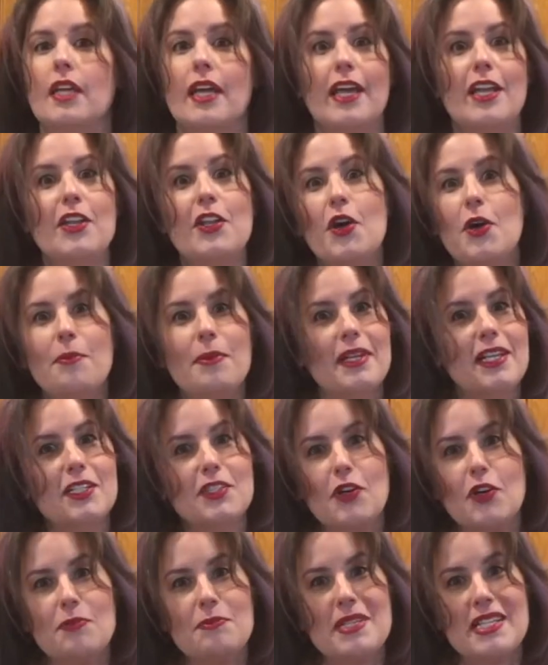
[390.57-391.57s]
And nobody
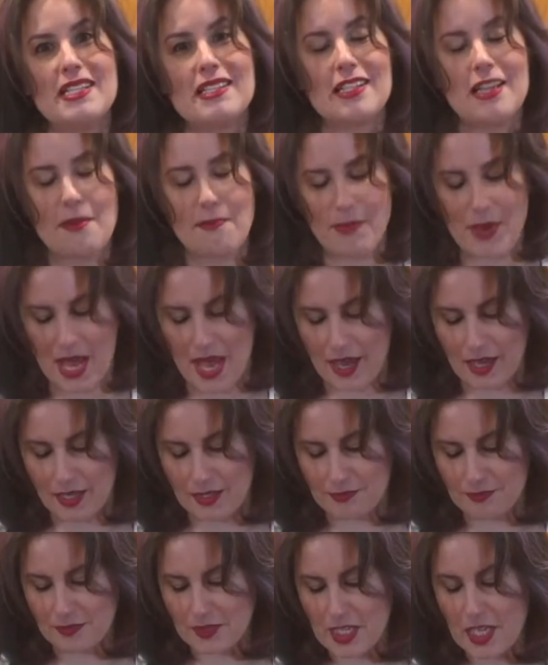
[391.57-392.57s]
told me to step back.
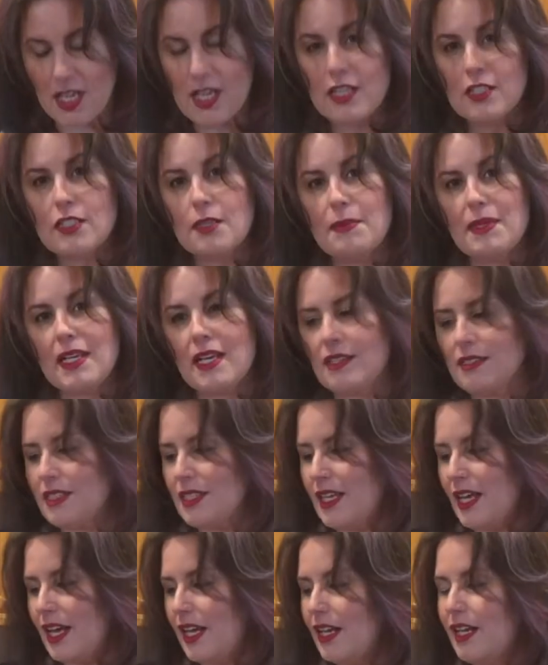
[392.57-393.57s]
So because of
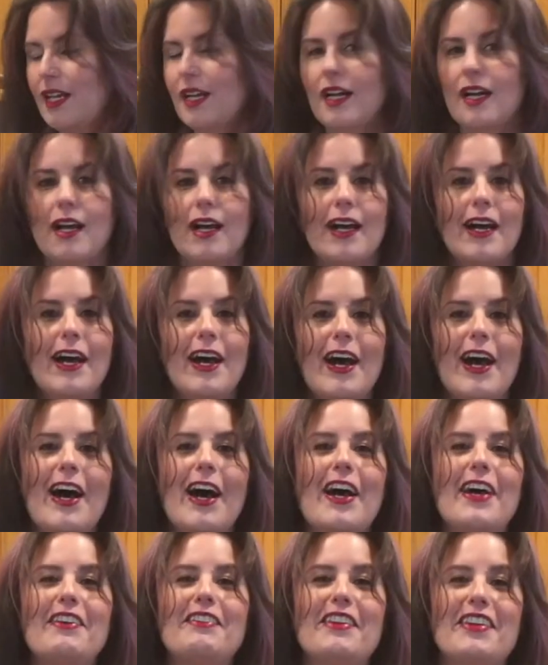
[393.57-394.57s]
that,
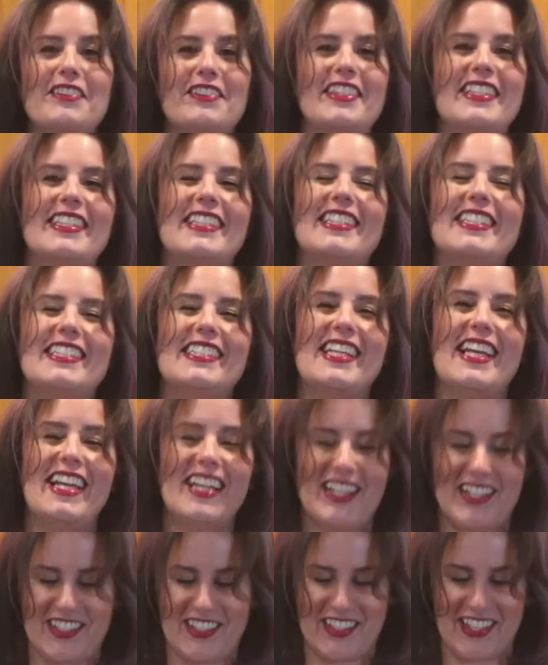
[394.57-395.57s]
I went with the
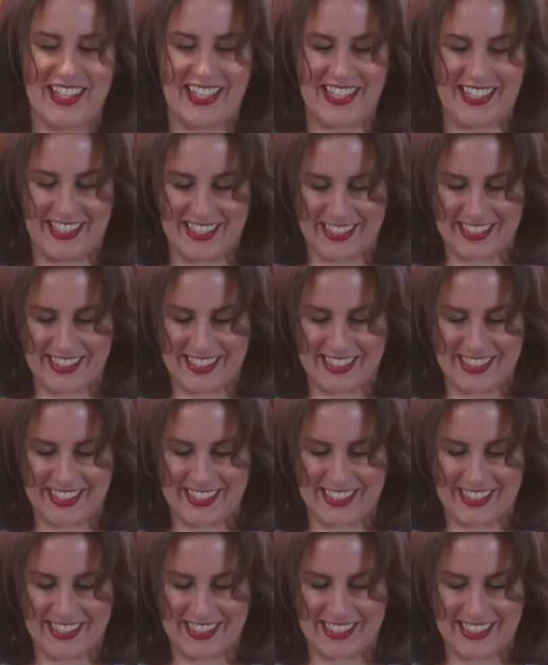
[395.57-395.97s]
Tanqueray.